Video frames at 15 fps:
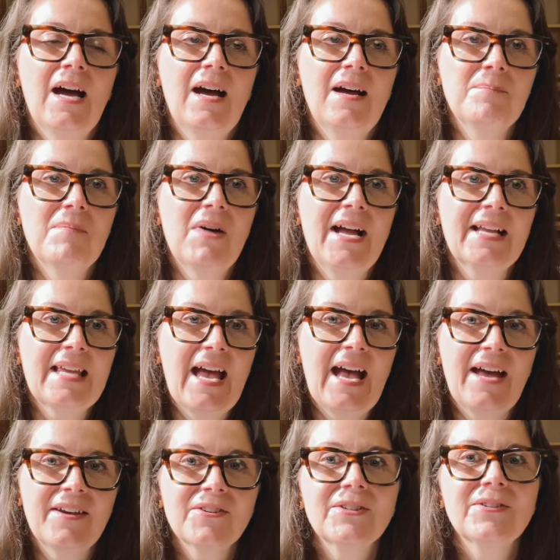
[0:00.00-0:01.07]
my
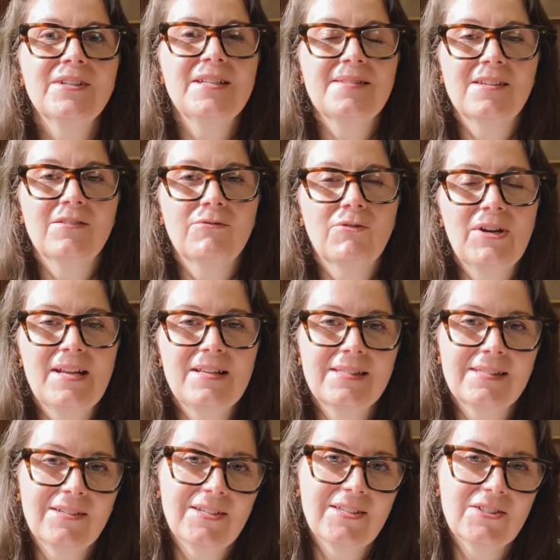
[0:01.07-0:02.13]
categories of
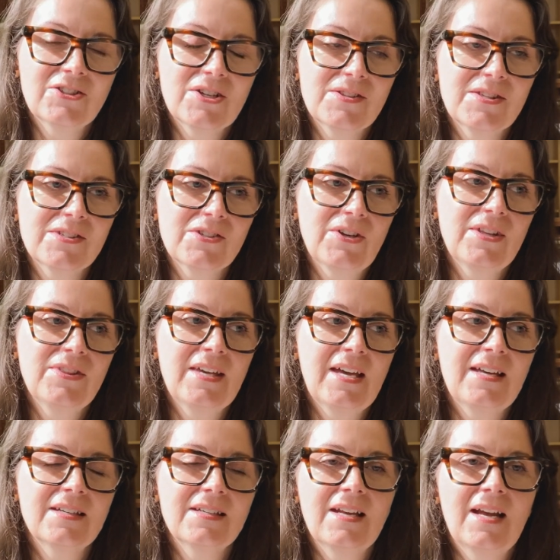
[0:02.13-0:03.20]
research, so
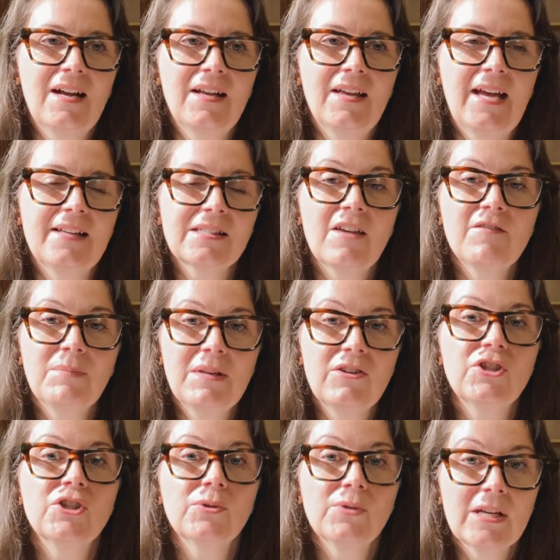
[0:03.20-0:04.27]
that as I've been
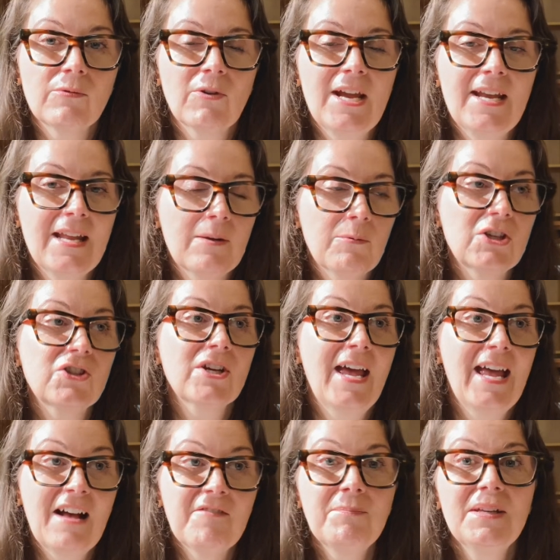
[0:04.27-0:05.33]
doing reading, which I
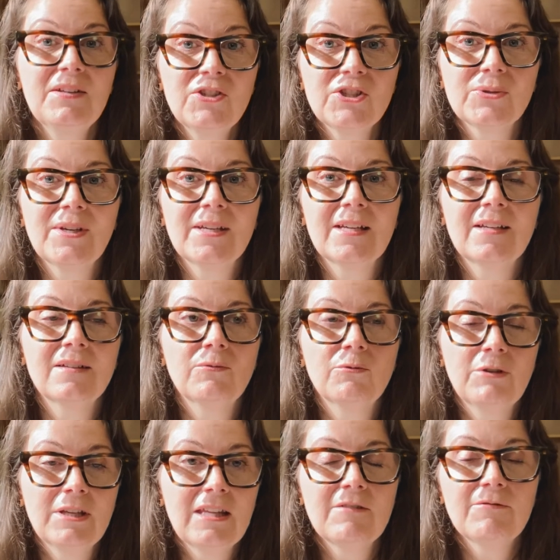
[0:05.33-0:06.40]
have been doing
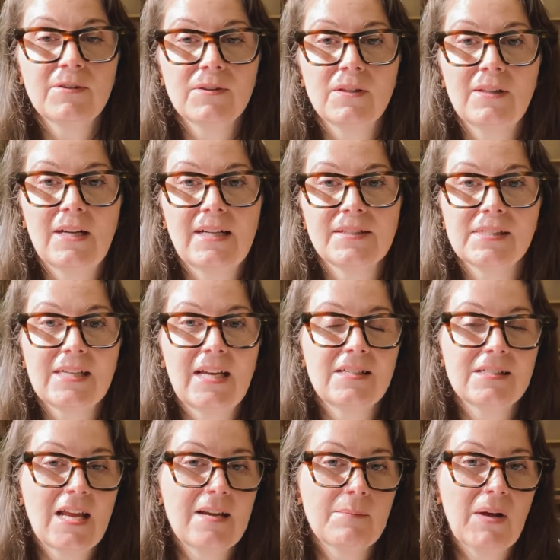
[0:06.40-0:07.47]
really for the last
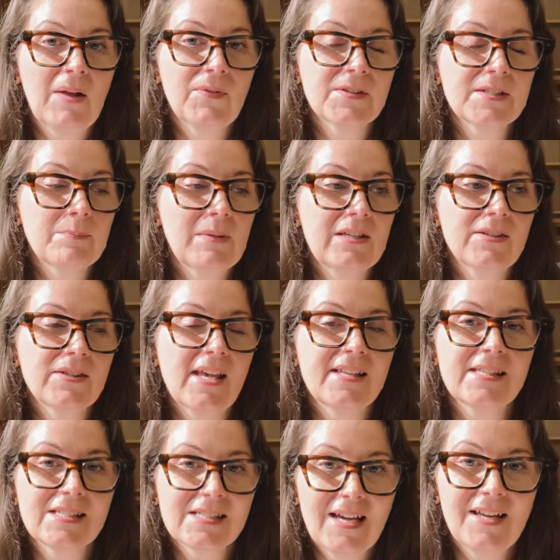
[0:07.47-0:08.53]
18 months, because I
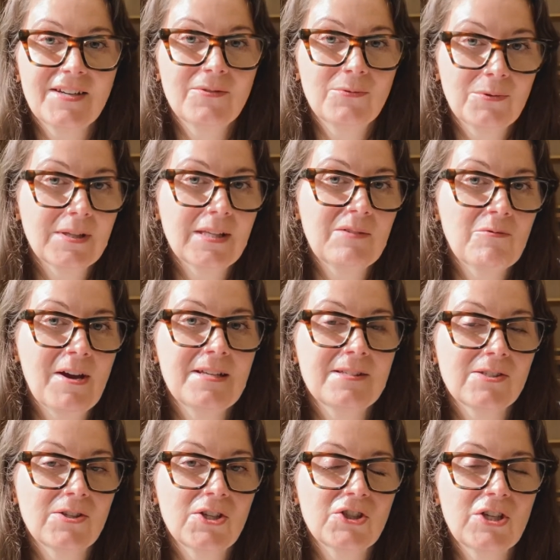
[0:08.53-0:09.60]
started really
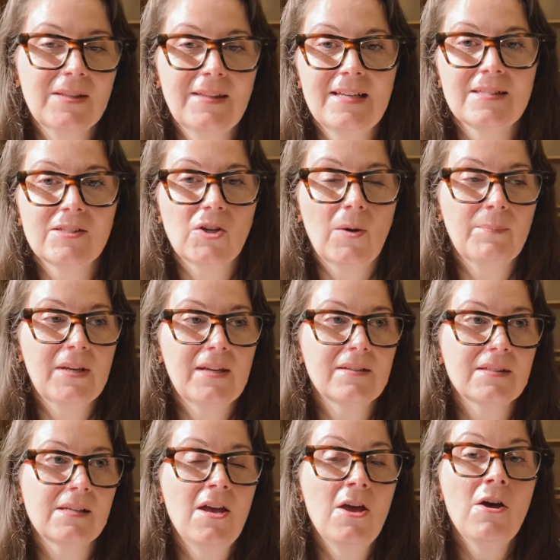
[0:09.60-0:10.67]
researching these
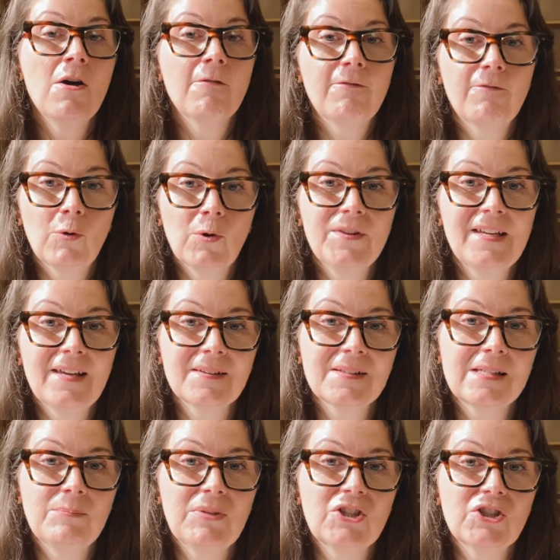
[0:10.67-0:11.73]
topics for the
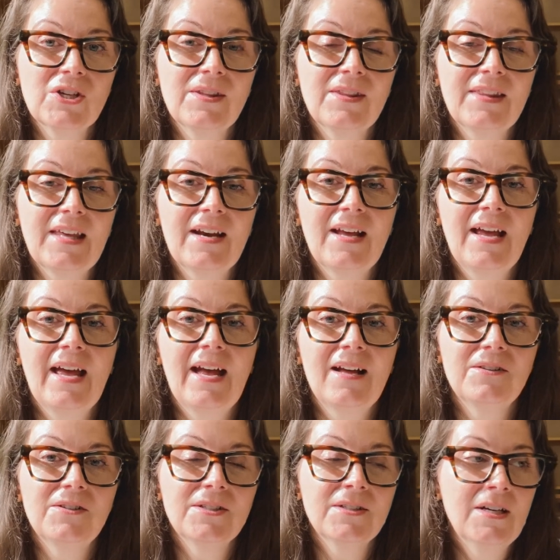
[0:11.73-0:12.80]
exhibition that I
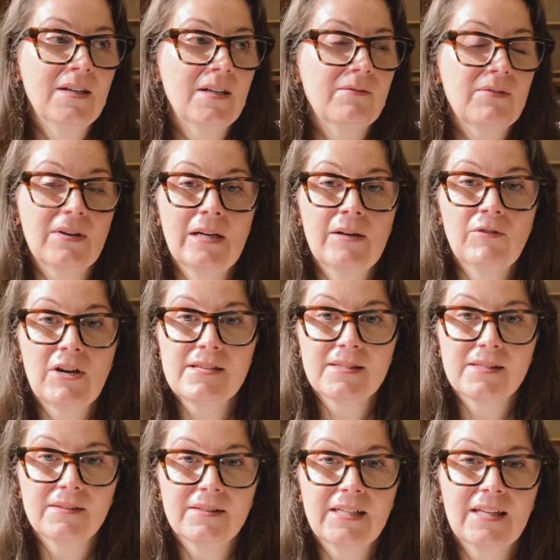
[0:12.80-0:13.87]
had very
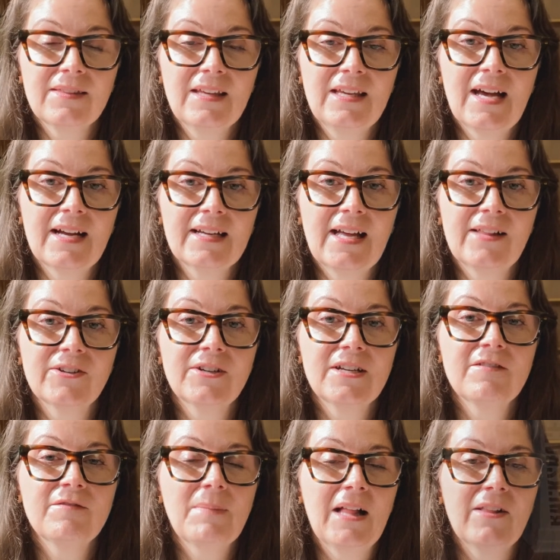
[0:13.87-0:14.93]
recently at the Art Gallery
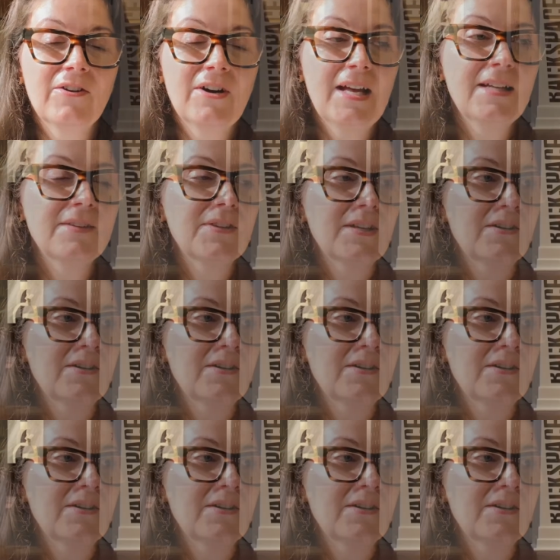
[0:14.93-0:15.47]
of Ballarat that